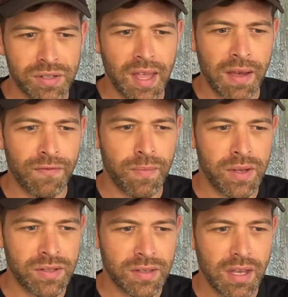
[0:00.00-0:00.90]
the
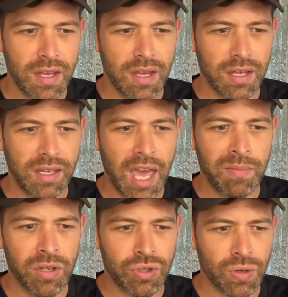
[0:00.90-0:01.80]
infamous game
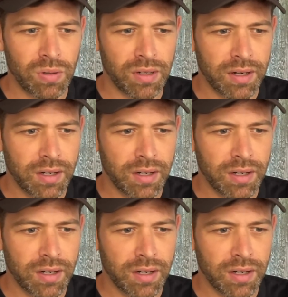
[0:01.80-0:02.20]
controller.